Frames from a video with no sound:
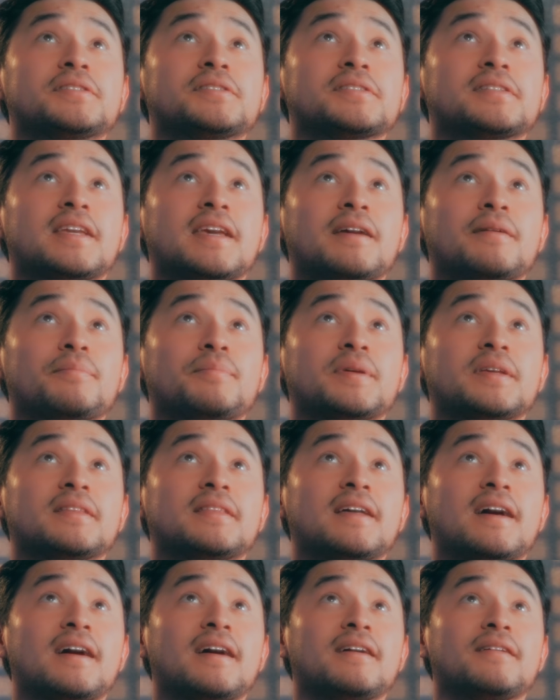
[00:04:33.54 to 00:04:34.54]
just can't beat
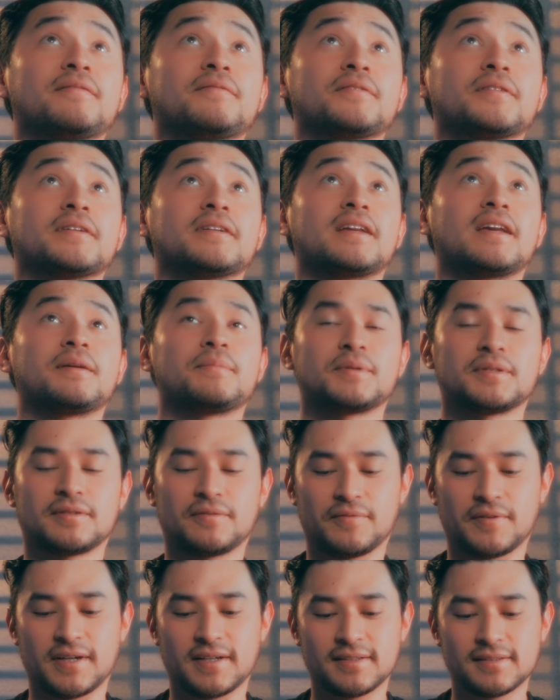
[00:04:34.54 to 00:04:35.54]
that for a gaming
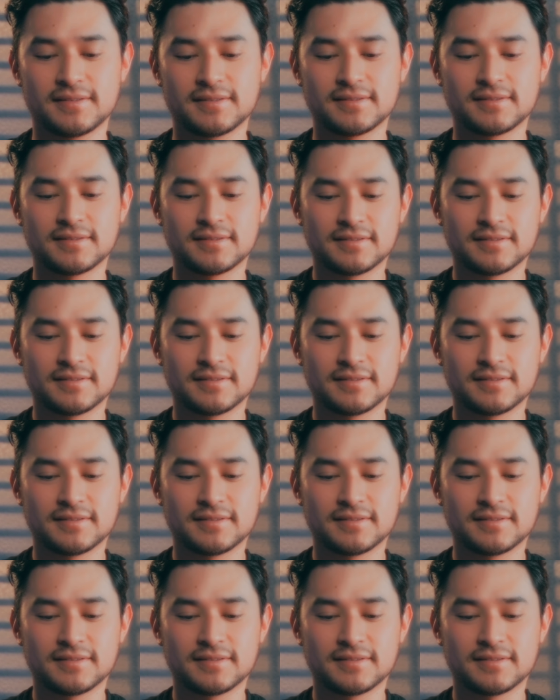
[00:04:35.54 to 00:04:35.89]
device.